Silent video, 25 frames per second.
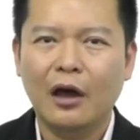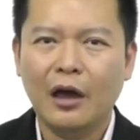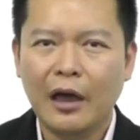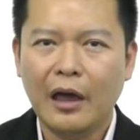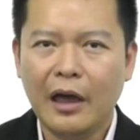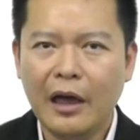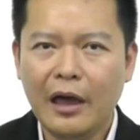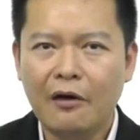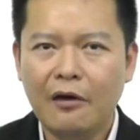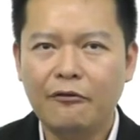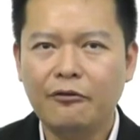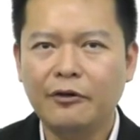
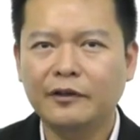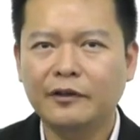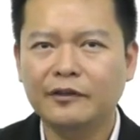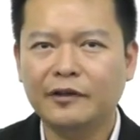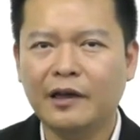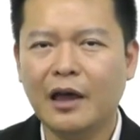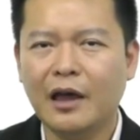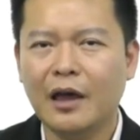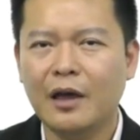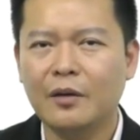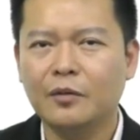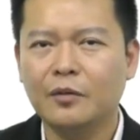every
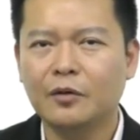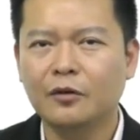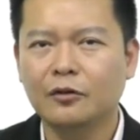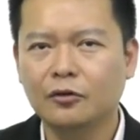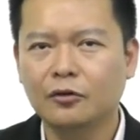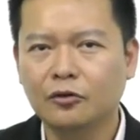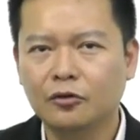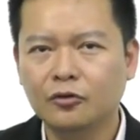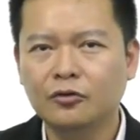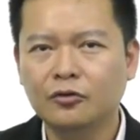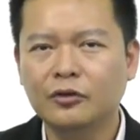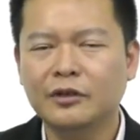time you
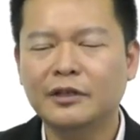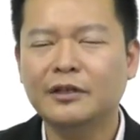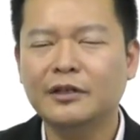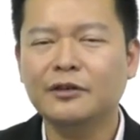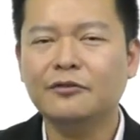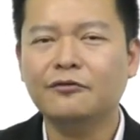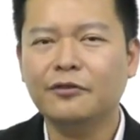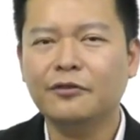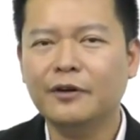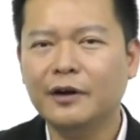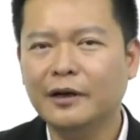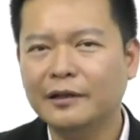do
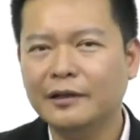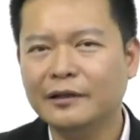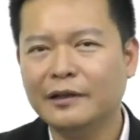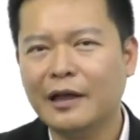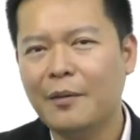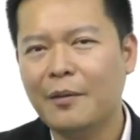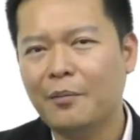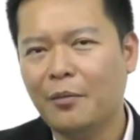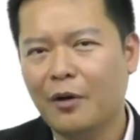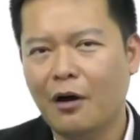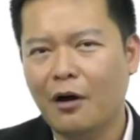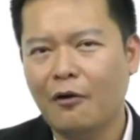different
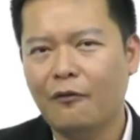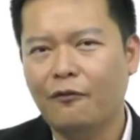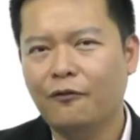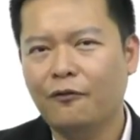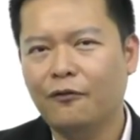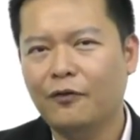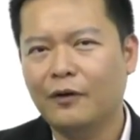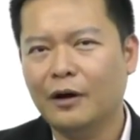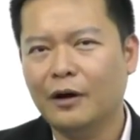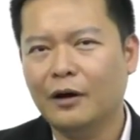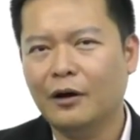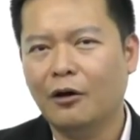type of
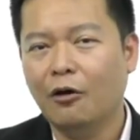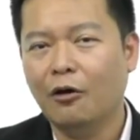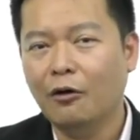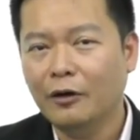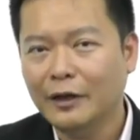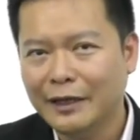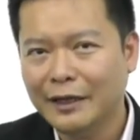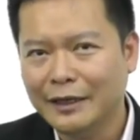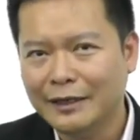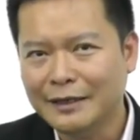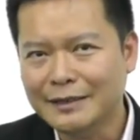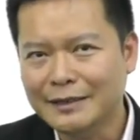
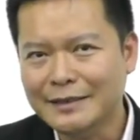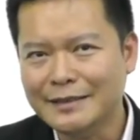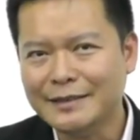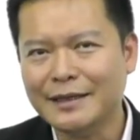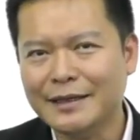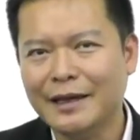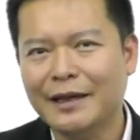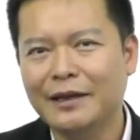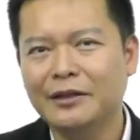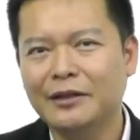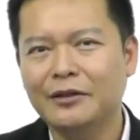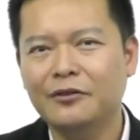audience,
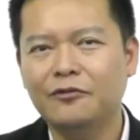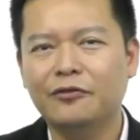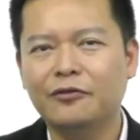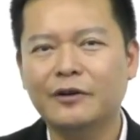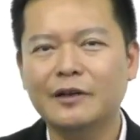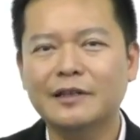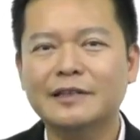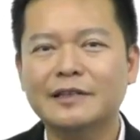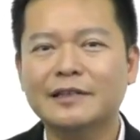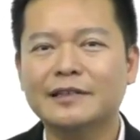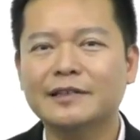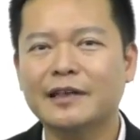and
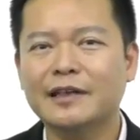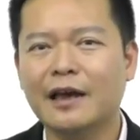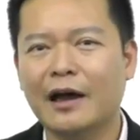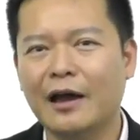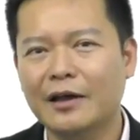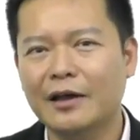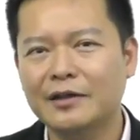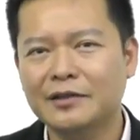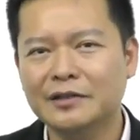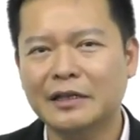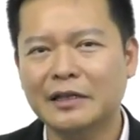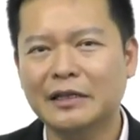different
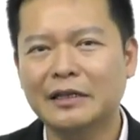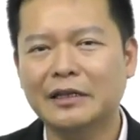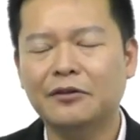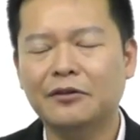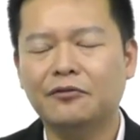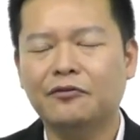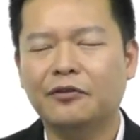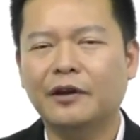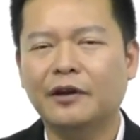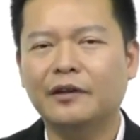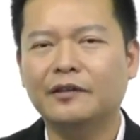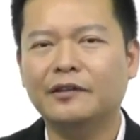size, and
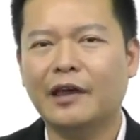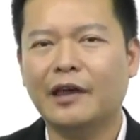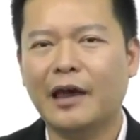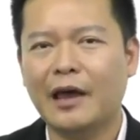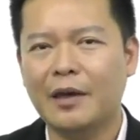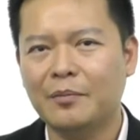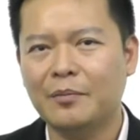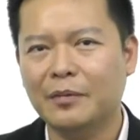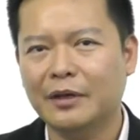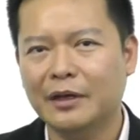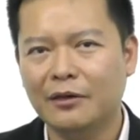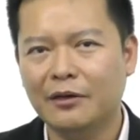different
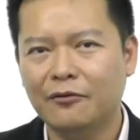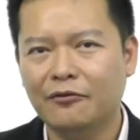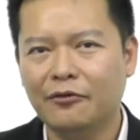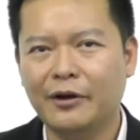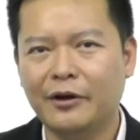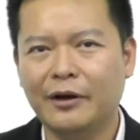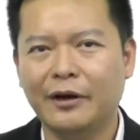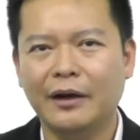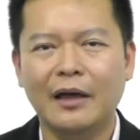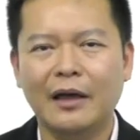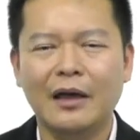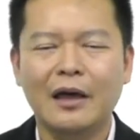time
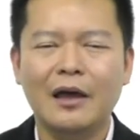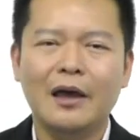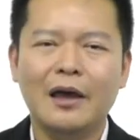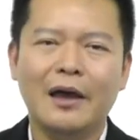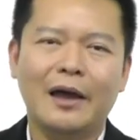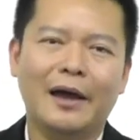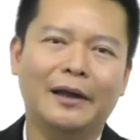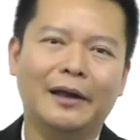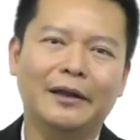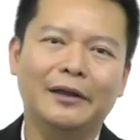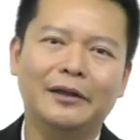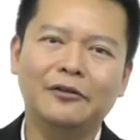given,
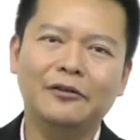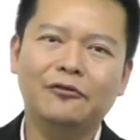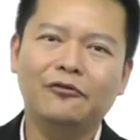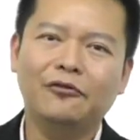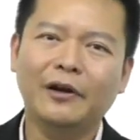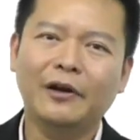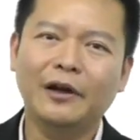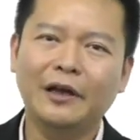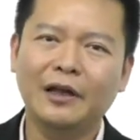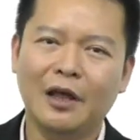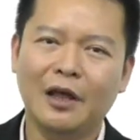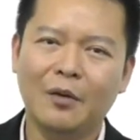and
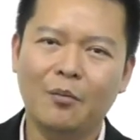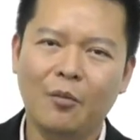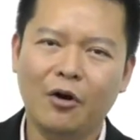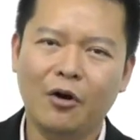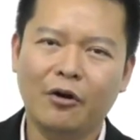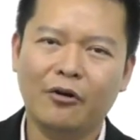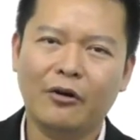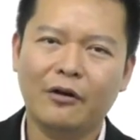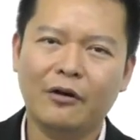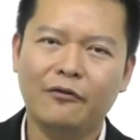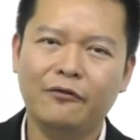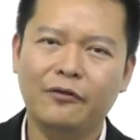different
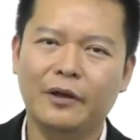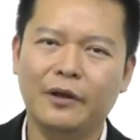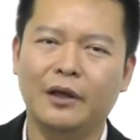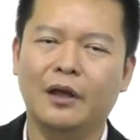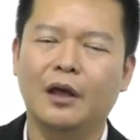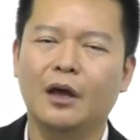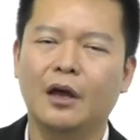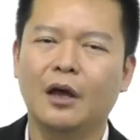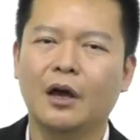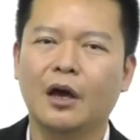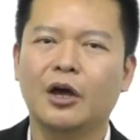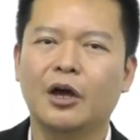demographic,
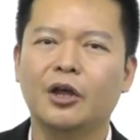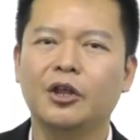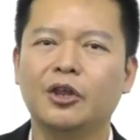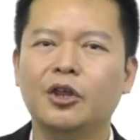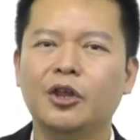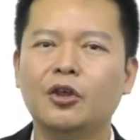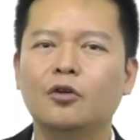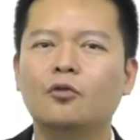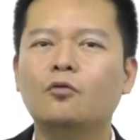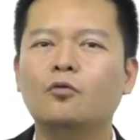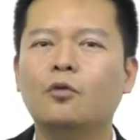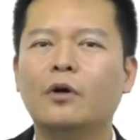
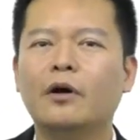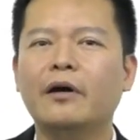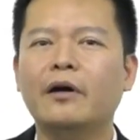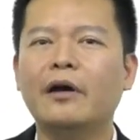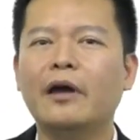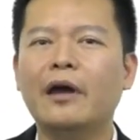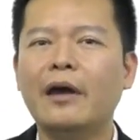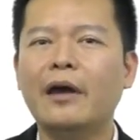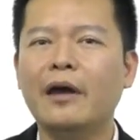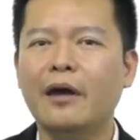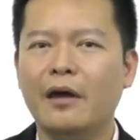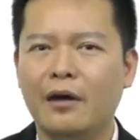you will
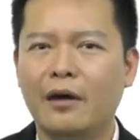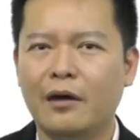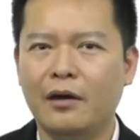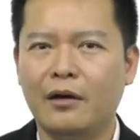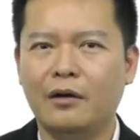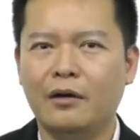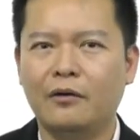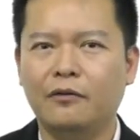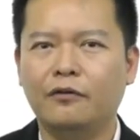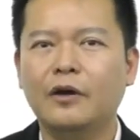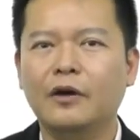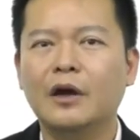
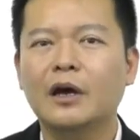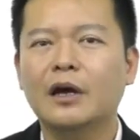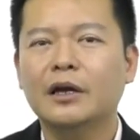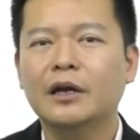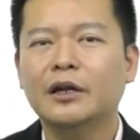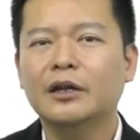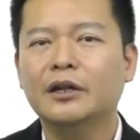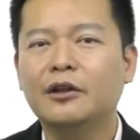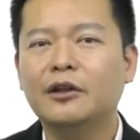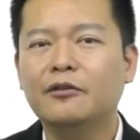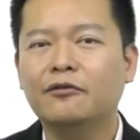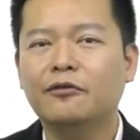have
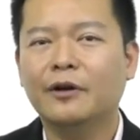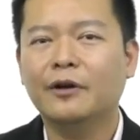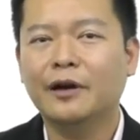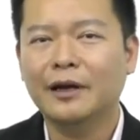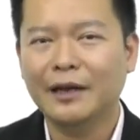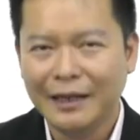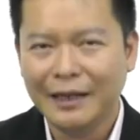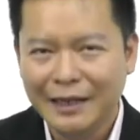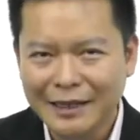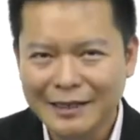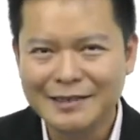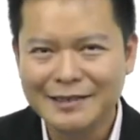
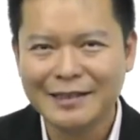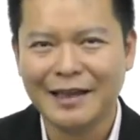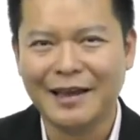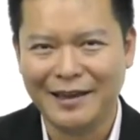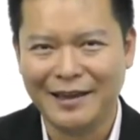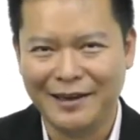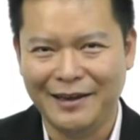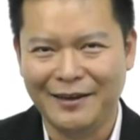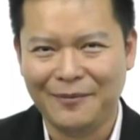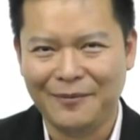different design.